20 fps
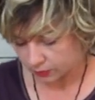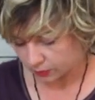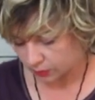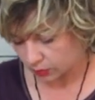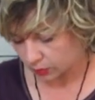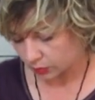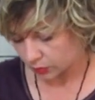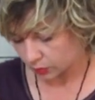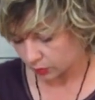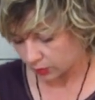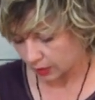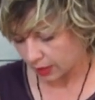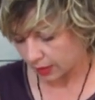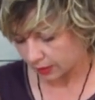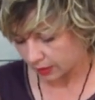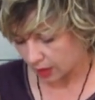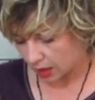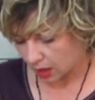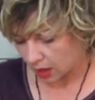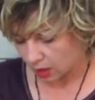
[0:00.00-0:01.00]
for
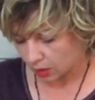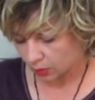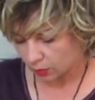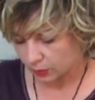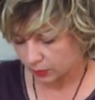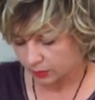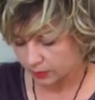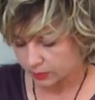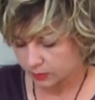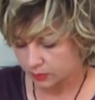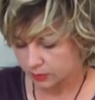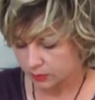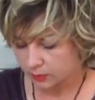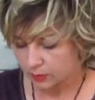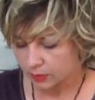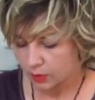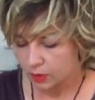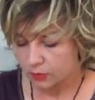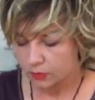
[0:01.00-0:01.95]
10 hours,